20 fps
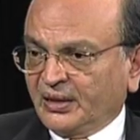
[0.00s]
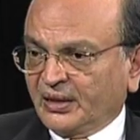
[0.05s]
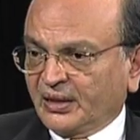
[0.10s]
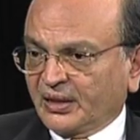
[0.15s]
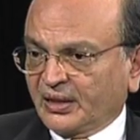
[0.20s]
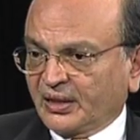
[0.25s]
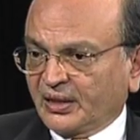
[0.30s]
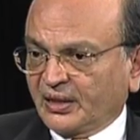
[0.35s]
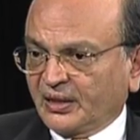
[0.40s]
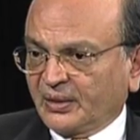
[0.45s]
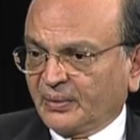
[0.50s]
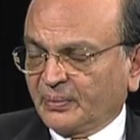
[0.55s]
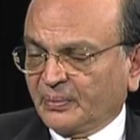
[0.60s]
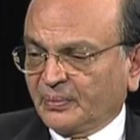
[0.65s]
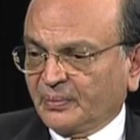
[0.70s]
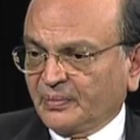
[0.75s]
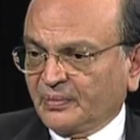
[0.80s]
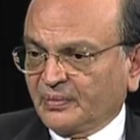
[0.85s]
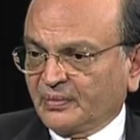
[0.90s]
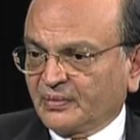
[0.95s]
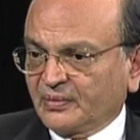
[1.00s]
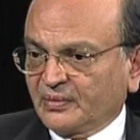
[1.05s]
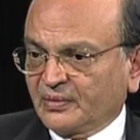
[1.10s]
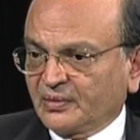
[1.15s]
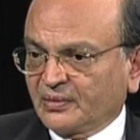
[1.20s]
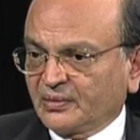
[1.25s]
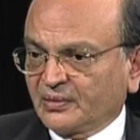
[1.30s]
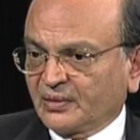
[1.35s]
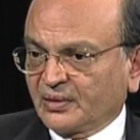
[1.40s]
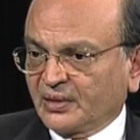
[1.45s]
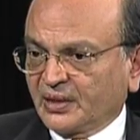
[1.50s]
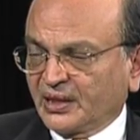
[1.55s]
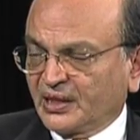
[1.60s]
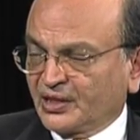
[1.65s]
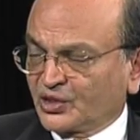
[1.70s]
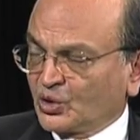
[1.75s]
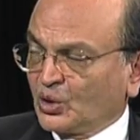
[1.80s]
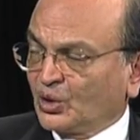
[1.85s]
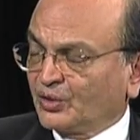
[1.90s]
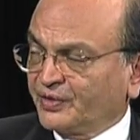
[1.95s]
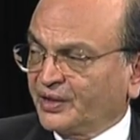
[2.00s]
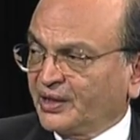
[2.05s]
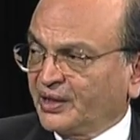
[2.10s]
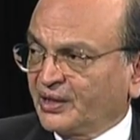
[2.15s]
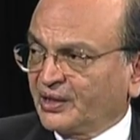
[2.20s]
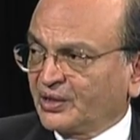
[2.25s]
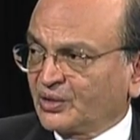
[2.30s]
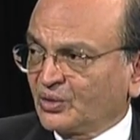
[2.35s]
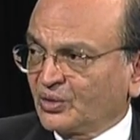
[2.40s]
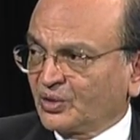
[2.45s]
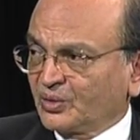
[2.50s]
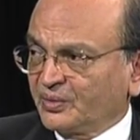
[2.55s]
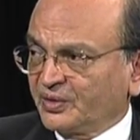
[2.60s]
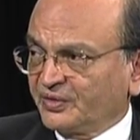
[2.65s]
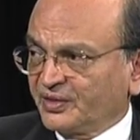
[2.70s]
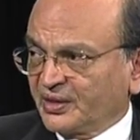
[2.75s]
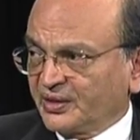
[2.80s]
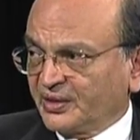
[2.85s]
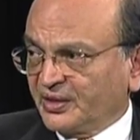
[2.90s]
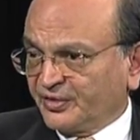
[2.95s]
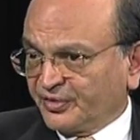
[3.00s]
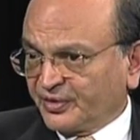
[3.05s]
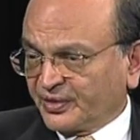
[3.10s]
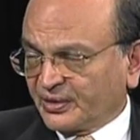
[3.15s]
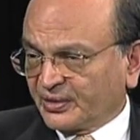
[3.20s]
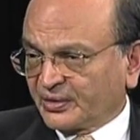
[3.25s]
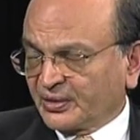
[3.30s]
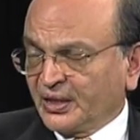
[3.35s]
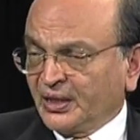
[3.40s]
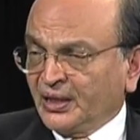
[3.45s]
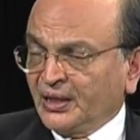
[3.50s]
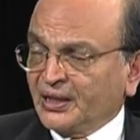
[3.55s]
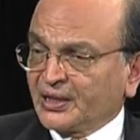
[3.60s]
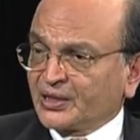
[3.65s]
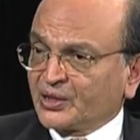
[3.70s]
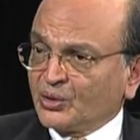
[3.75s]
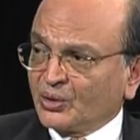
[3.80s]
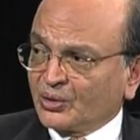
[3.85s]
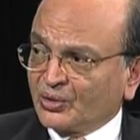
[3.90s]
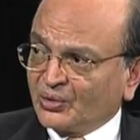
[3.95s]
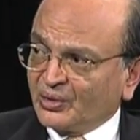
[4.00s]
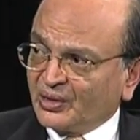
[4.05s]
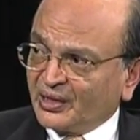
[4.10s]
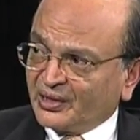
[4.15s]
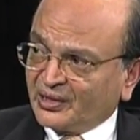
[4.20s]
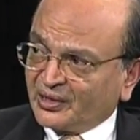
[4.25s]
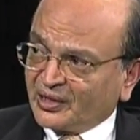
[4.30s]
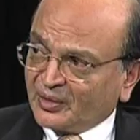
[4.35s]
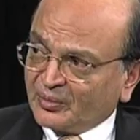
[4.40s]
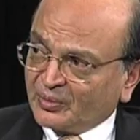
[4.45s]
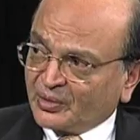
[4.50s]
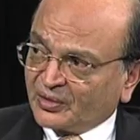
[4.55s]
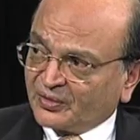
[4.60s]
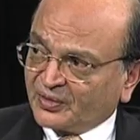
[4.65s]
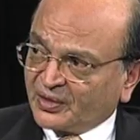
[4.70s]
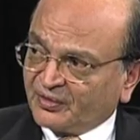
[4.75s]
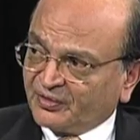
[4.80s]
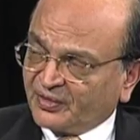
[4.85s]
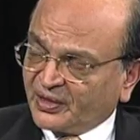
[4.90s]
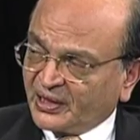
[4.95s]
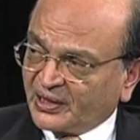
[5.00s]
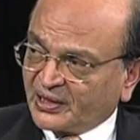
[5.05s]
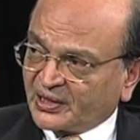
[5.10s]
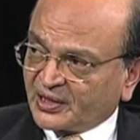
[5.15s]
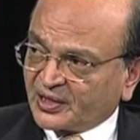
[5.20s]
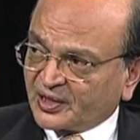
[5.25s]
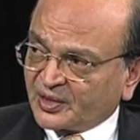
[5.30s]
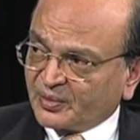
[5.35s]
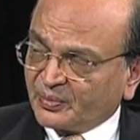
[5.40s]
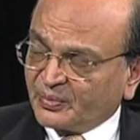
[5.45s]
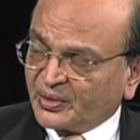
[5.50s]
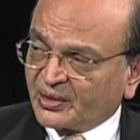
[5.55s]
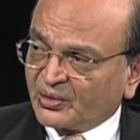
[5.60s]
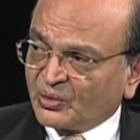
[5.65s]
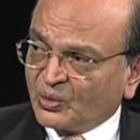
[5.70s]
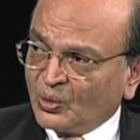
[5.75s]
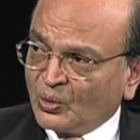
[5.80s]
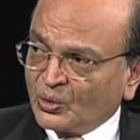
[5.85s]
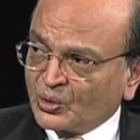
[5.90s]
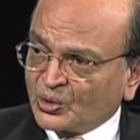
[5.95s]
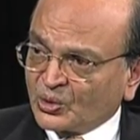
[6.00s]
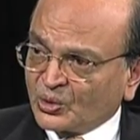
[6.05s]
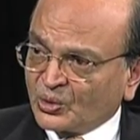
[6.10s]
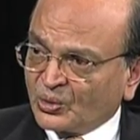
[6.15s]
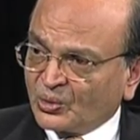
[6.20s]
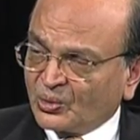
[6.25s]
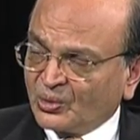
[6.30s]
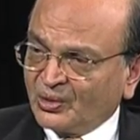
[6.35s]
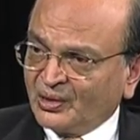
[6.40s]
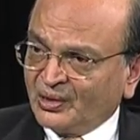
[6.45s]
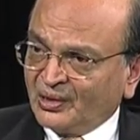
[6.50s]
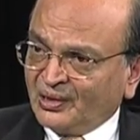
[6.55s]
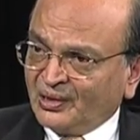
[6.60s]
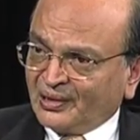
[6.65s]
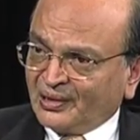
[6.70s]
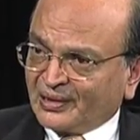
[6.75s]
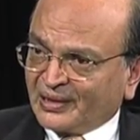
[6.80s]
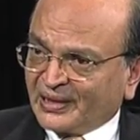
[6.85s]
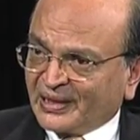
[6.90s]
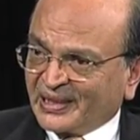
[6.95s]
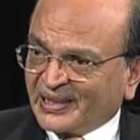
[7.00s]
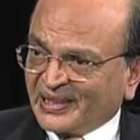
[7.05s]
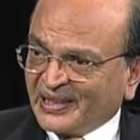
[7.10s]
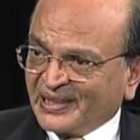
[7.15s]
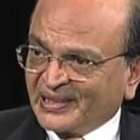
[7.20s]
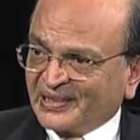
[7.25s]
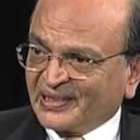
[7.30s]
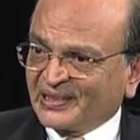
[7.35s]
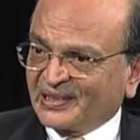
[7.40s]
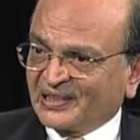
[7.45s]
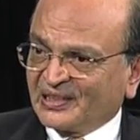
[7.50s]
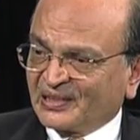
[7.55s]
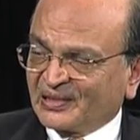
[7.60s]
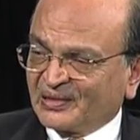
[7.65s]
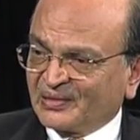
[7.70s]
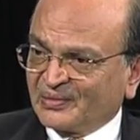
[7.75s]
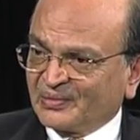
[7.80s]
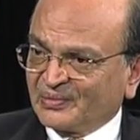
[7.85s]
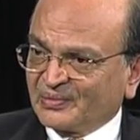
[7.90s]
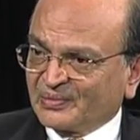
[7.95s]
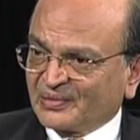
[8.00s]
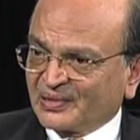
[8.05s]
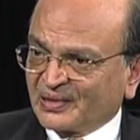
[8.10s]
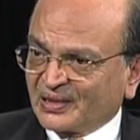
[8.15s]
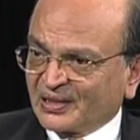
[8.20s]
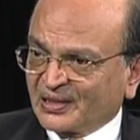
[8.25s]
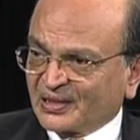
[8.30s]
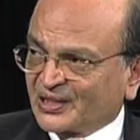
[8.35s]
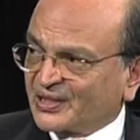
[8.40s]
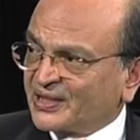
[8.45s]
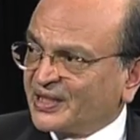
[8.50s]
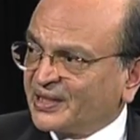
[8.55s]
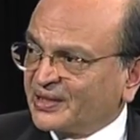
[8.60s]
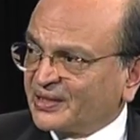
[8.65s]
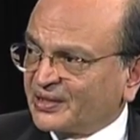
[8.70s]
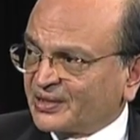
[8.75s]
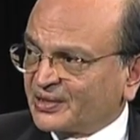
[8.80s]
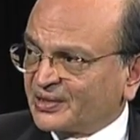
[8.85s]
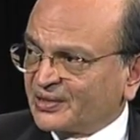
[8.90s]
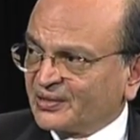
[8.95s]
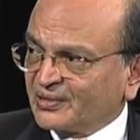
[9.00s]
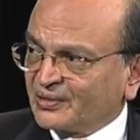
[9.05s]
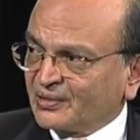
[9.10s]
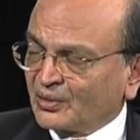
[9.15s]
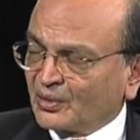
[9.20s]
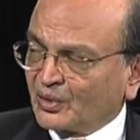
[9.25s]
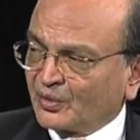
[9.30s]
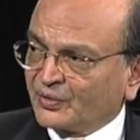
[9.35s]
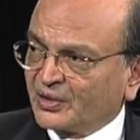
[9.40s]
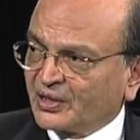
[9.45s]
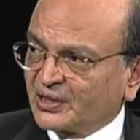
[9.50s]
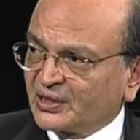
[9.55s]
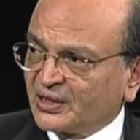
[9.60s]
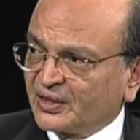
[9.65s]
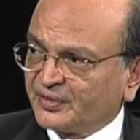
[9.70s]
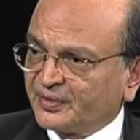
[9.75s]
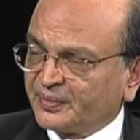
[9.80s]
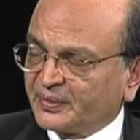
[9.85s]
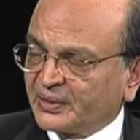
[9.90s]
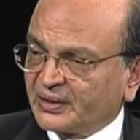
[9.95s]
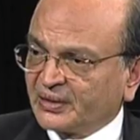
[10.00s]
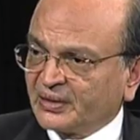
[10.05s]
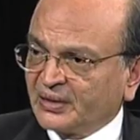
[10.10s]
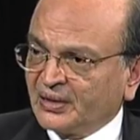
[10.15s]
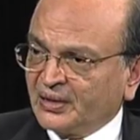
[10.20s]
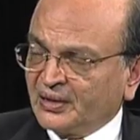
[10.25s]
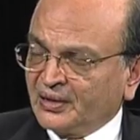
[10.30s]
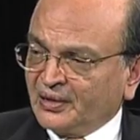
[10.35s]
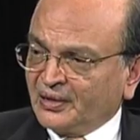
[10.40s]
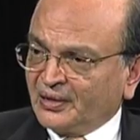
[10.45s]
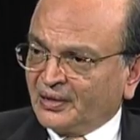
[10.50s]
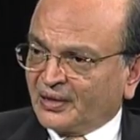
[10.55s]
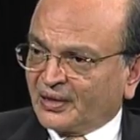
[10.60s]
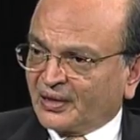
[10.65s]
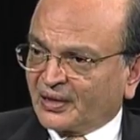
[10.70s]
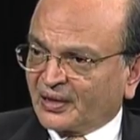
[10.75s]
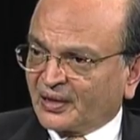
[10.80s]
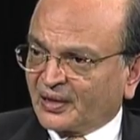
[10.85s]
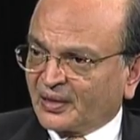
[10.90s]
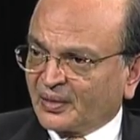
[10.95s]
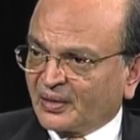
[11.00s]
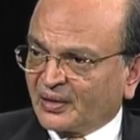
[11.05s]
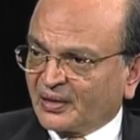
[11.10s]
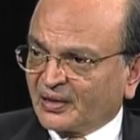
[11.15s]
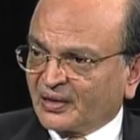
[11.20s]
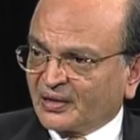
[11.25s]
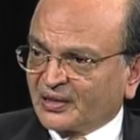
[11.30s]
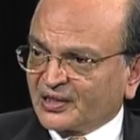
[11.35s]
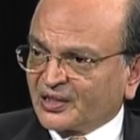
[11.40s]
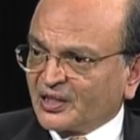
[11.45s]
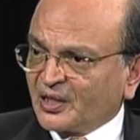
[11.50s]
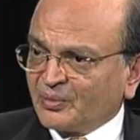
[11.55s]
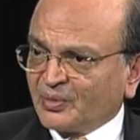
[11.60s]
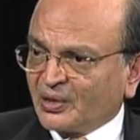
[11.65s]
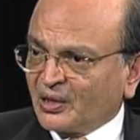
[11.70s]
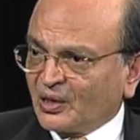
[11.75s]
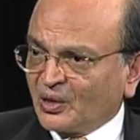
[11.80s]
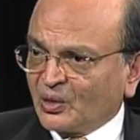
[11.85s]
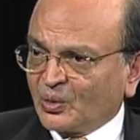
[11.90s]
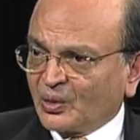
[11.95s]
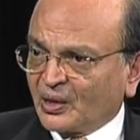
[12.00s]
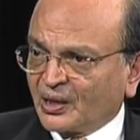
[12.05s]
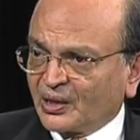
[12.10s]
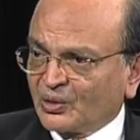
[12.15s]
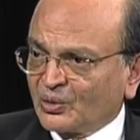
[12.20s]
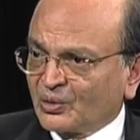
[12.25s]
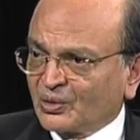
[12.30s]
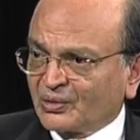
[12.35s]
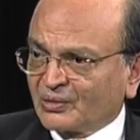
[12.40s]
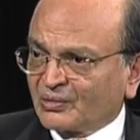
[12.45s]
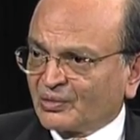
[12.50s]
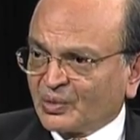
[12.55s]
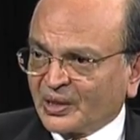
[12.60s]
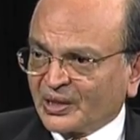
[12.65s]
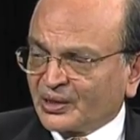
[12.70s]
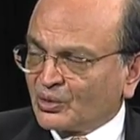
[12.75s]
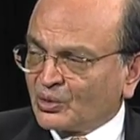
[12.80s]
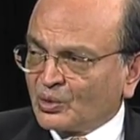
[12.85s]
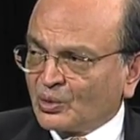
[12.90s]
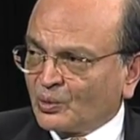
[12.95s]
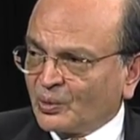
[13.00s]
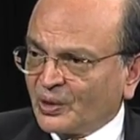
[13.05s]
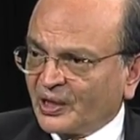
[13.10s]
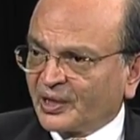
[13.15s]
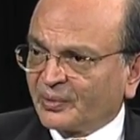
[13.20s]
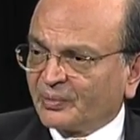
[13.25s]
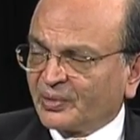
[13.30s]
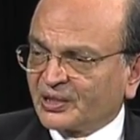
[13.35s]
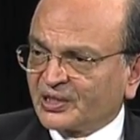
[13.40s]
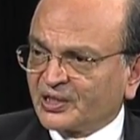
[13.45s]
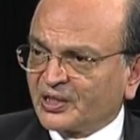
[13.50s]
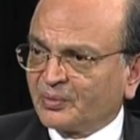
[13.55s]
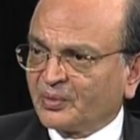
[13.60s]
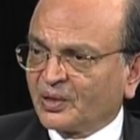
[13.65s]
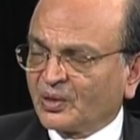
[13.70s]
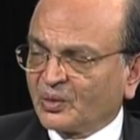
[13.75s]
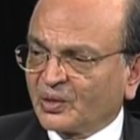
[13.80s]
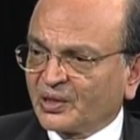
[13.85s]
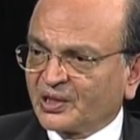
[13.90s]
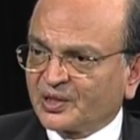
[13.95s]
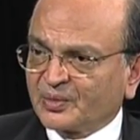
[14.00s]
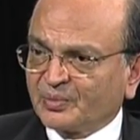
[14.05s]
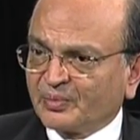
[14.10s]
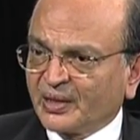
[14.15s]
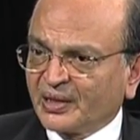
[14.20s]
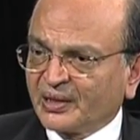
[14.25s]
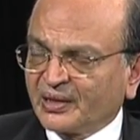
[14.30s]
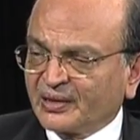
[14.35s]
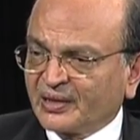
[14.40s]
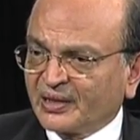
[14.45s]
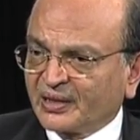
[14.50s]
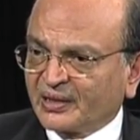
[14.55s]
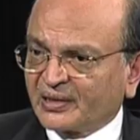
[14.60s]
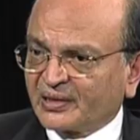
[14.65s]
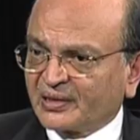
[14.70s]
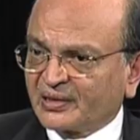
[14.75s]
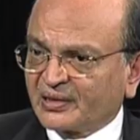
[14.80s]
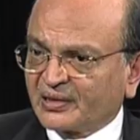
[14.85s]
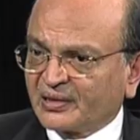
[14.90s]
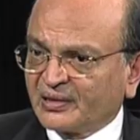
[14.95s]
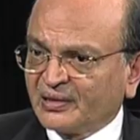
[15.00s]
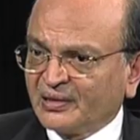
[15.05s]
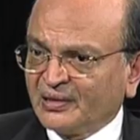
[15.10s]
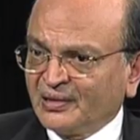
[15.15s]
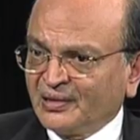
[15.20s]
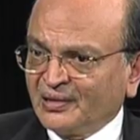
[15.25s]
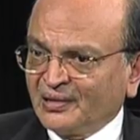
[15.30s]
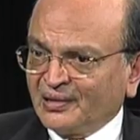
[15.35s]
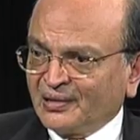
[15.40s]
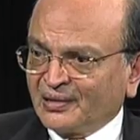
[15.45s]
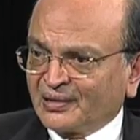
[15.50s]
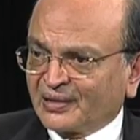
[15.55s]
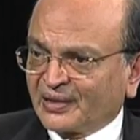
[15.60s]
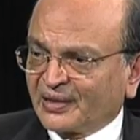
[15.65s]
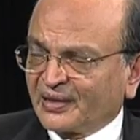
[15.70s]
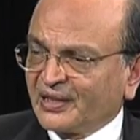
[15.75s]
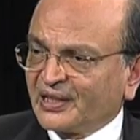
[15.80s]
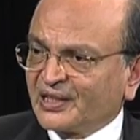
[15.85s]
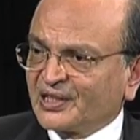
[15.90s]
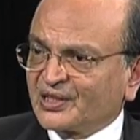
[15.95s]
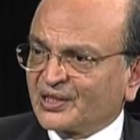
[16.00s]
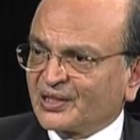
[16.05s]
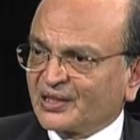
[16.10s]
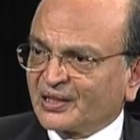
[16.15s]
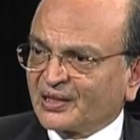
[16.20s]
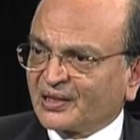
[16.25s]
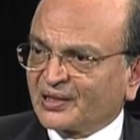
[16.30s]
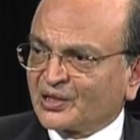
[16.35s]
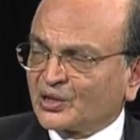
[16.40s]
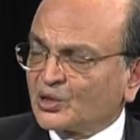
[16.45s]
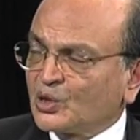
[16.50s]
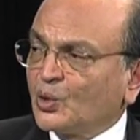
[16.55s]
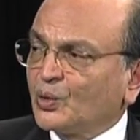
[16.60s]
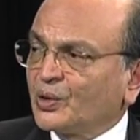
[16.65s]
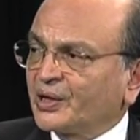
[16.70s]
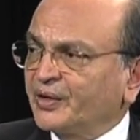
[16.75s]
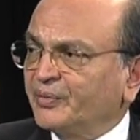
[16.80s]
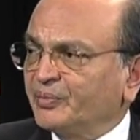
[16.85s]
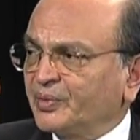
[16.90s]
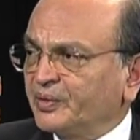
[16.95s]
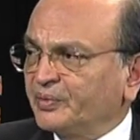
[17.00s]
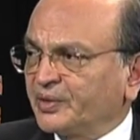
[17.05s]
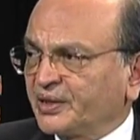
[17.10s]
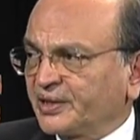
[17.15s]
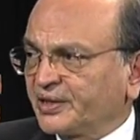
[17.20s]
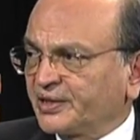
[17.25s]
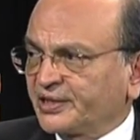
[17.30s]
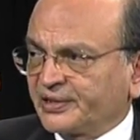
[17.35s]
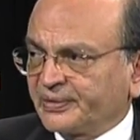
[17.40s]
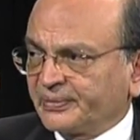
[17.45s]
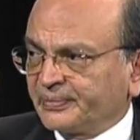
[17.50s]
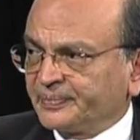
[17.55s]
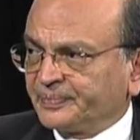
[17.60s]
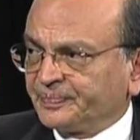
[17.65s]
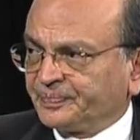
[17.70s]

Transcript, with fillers: Um, and solving it is going to be very difficult. It's not only the number of advisors, but also the caretaker uh, status of this government. Uh, somehow, I don't quite know why, but somehow has meant that uh, there is slower implementation.